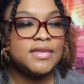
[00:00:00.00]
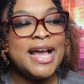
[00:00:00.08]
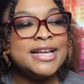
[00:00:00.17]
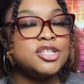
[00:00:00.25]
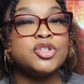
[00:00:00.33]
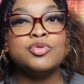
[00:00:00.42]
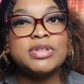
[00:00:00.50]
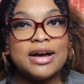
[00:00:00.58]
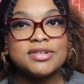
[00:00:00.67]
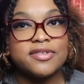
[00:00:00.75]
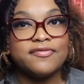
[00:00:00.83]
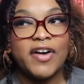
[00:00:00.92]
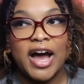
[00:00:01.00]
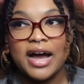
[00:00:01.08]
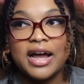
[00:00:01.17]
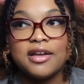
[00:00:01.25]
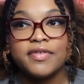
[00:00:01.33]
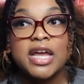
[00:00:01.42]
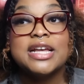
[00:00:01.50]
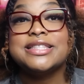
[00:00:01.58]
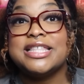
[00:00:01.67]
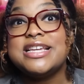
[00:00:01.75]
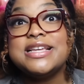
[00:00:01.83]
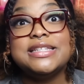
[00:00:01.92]
It's 2005.
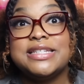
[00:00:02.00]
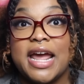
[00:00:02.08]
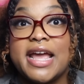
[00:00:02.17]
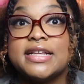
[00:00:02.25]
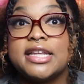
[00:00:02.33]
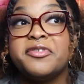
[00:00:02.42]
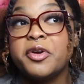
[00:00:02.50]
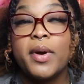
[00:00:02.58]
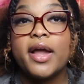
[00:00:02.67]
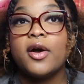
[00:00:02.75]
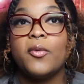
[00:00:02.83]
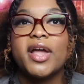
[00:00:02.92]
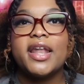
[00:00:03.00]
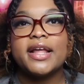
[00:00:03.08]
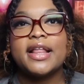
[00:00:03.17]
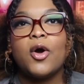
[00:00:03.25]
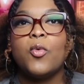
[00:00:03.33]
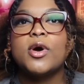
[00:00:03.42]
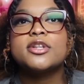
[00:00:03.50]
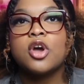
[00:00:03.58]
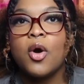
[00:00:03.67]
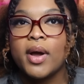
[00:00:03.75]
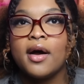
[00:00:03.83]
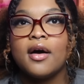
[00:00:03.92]
These days, if you're wearing a wig like that, what's
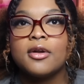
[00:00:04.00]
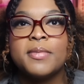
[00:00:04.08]
going on?